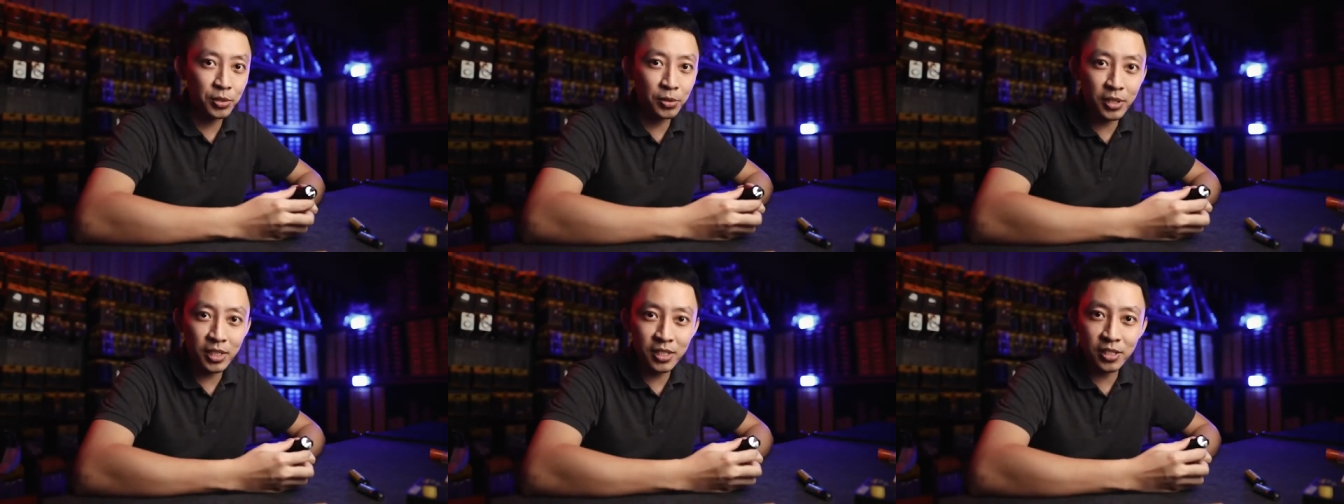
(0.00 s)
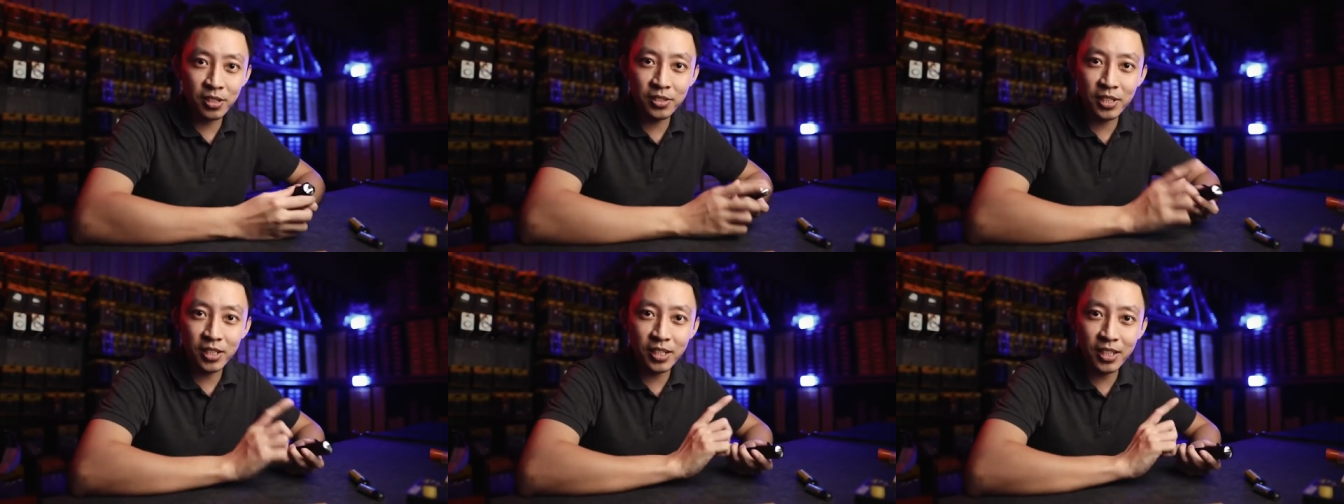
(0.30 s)
So this is
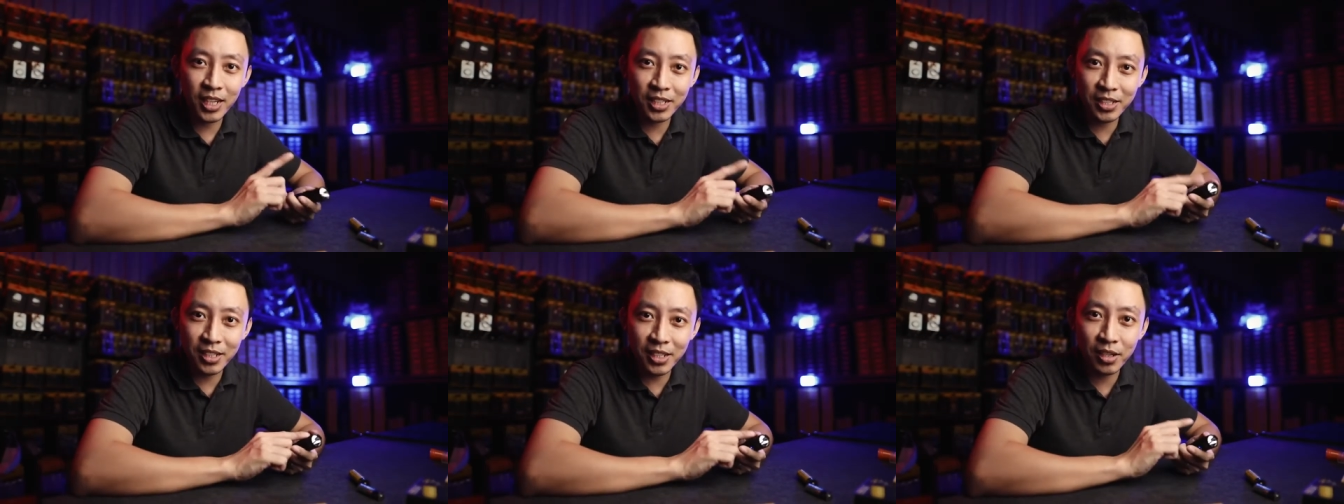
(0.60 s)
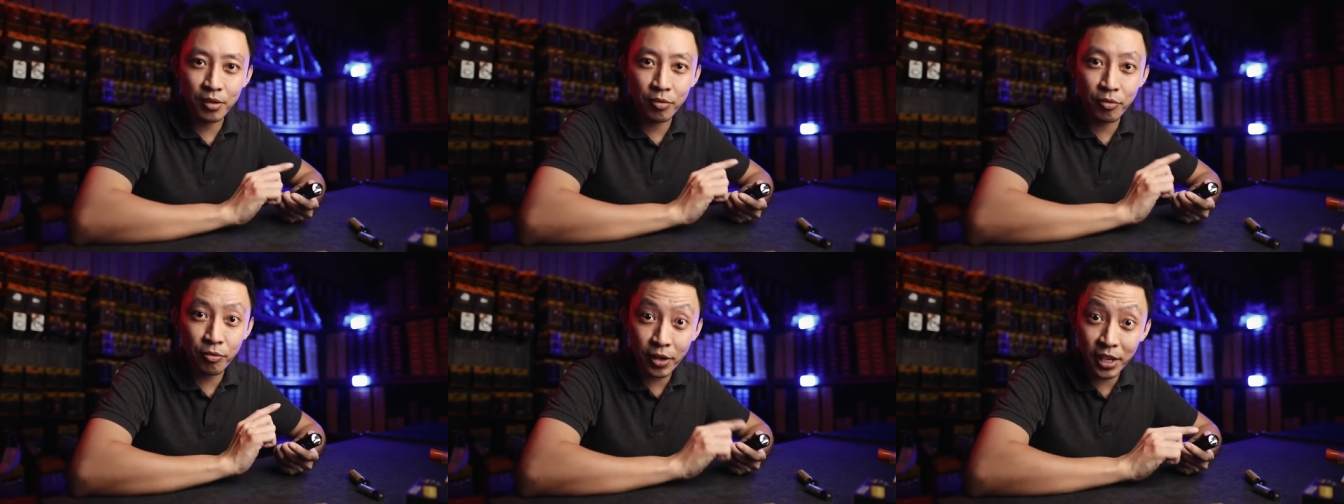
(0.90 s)
considered
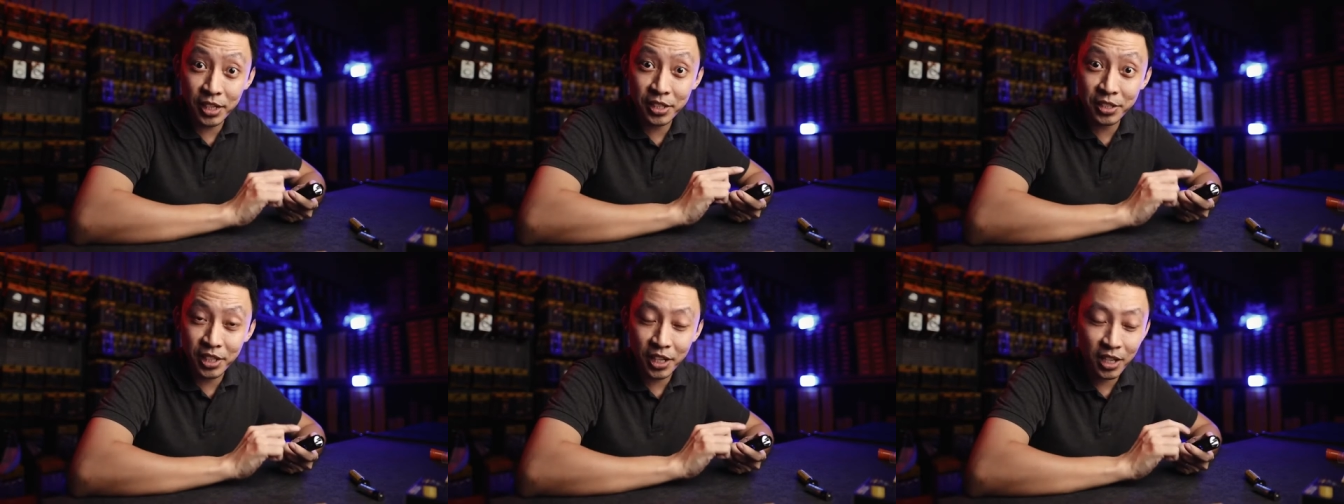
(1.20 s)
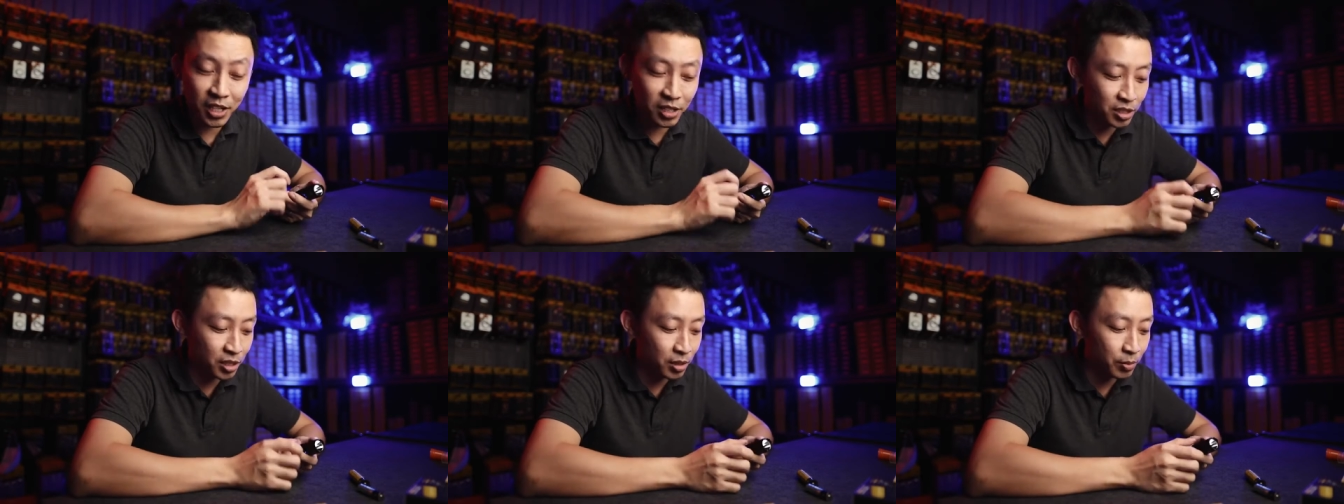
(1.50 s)
actually a fast
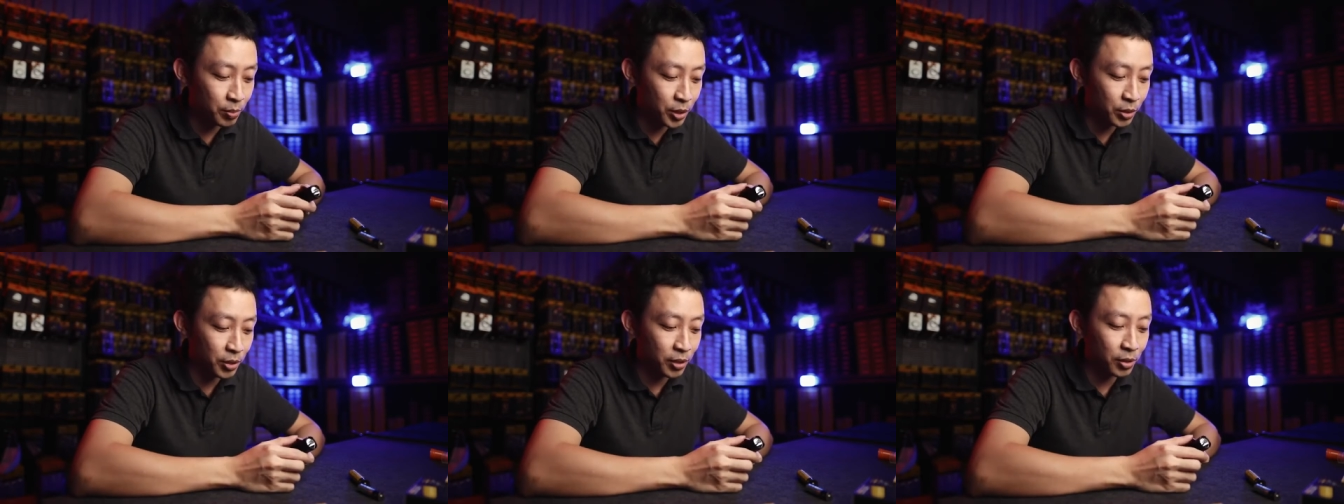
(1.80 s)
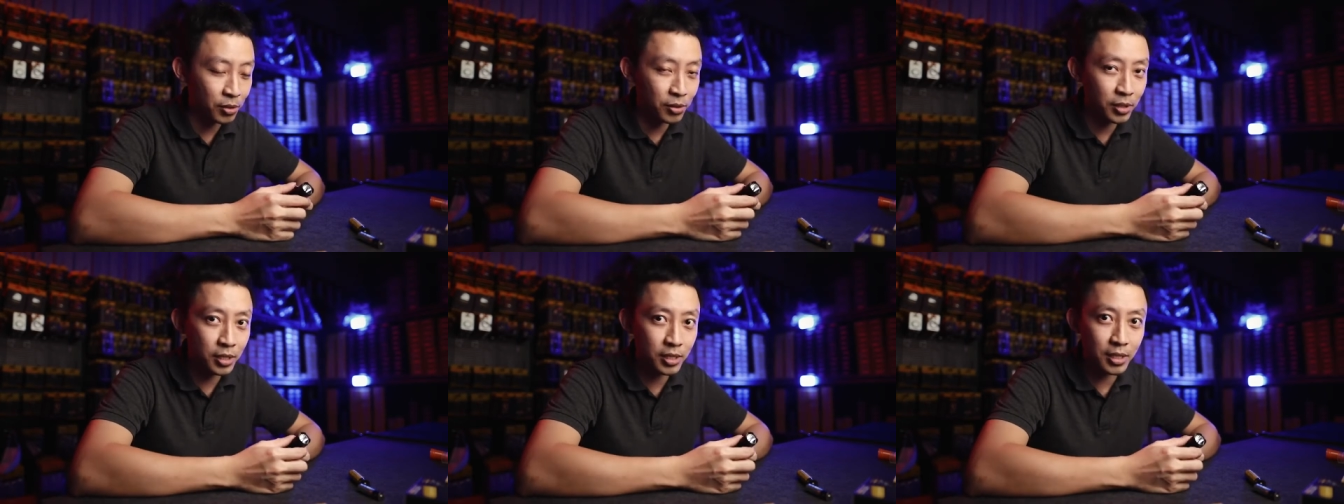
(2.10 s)
charger built
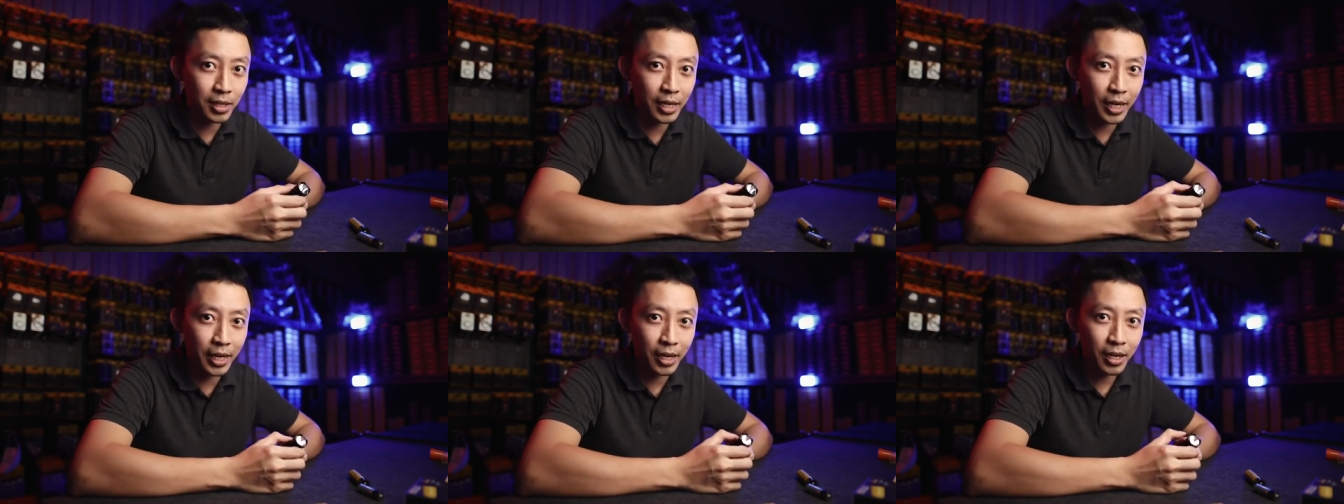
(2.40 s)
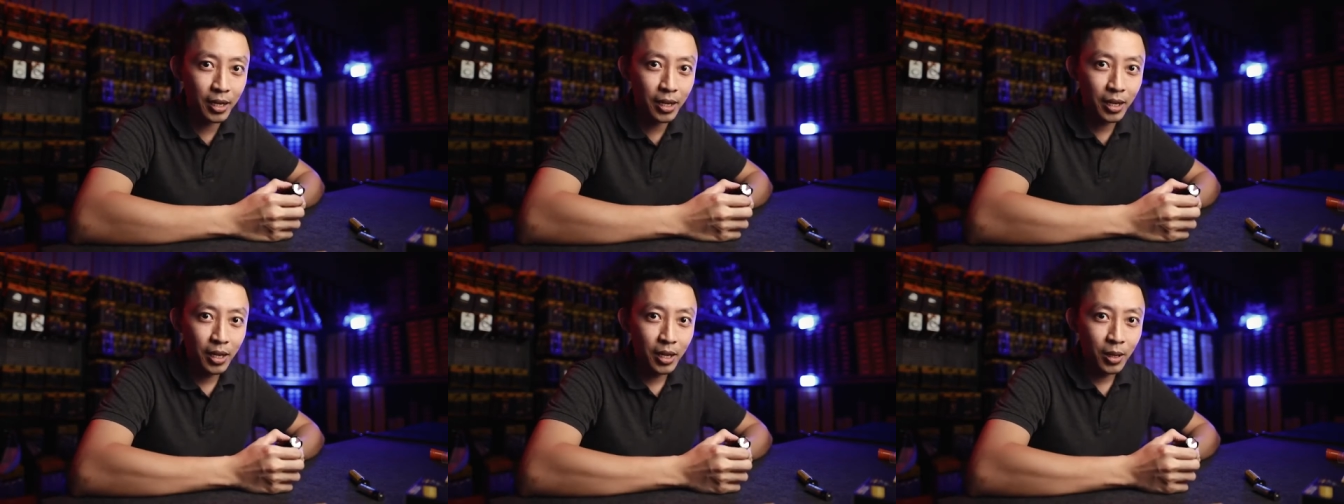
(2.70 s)
into this light,